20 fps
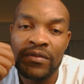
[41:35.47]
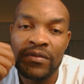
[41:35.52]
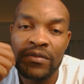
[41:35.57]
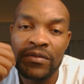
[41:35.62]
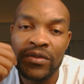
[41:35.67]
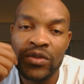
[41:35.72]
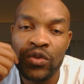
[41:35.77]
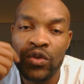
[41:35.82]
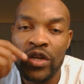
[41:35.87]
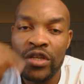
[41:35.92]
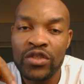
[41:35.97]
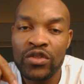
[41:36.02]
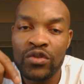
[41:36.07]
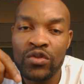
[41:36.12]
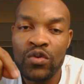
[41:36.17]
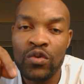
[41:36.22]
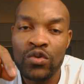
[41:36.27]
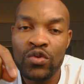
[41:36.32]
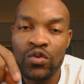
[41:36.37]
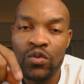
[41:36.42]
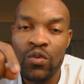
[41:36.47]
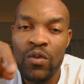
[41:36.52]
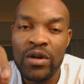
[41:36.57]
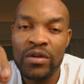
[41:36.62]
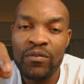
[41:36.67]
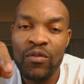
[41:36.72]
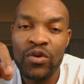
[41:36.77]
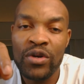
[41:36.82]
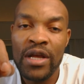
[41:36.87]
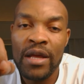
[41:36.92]
So let's just go through one
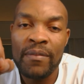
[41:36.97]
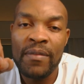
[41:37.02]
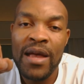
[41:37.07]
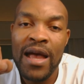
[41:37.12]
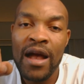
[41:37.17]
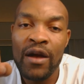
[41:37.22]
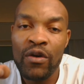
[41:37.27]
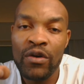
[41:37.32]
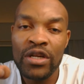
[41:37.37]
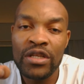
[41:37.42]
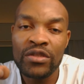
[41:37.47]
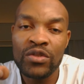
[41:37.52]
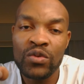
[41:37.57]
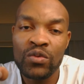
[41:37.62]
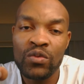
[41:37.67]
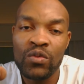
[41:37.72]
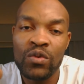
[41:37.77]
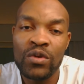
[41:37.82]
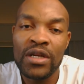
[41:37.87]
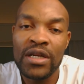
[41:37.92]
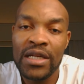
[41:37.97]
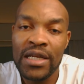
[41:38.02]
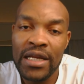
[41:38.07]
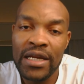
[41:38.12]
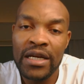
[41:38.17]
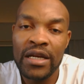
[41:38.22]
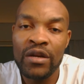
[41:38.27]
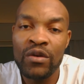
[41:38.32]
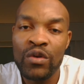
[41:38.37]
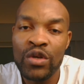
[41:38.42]
more time. According to the
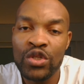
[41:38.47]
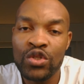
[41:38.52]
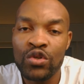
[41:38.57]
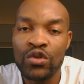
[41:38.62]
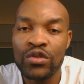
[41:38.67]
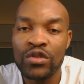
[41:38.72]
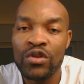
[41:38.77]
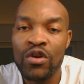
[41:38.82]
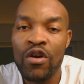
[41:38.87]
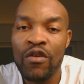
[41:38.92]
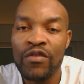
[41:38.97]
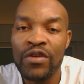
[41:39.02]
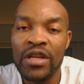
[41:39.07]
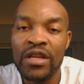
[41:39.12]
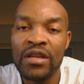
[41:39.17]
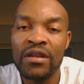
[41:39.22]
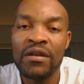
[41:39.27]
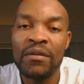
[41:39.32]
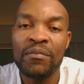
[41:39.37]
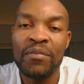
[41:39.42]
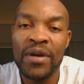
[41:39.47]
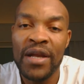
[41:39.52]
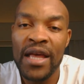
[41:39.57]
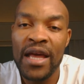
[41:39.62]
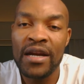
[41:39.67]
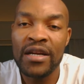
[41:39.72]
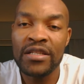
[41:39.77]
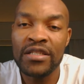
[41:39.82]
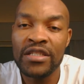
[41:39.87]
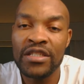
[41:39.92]
regulations governing player
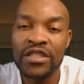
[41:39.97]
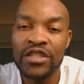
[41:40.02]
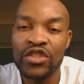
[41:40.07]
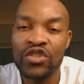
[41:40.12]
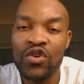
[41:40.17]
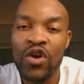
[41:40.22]
registration,